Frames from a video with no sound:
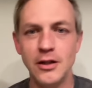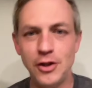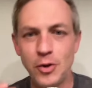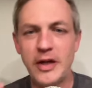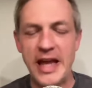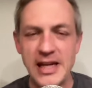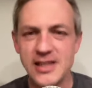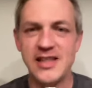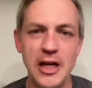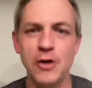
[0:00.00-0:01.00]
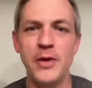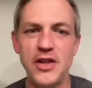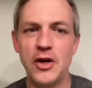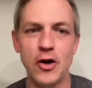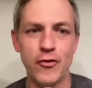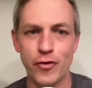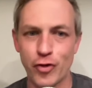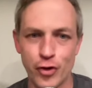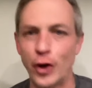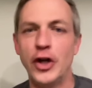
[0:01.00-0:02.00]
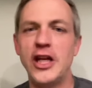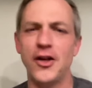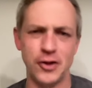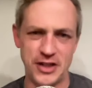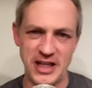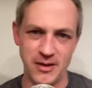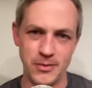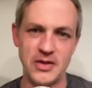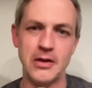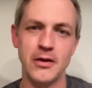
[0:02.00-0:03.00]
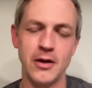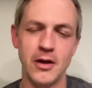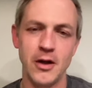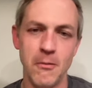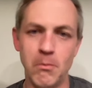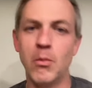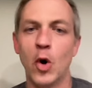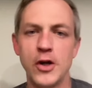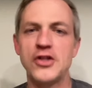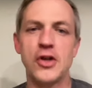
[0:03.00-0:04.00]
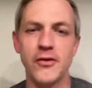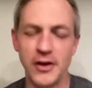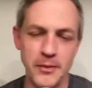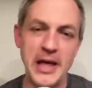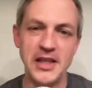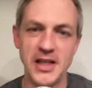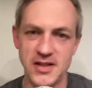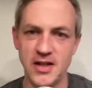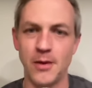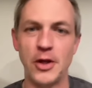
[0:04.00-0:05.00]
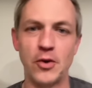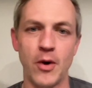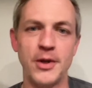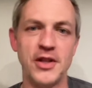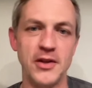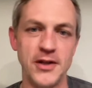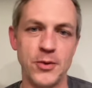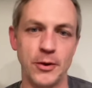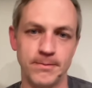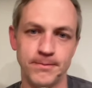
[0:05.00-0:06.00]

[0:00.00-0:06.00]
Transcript: you can't tell me there are thirty other teams more deserving of making the N C double A tournament than this one.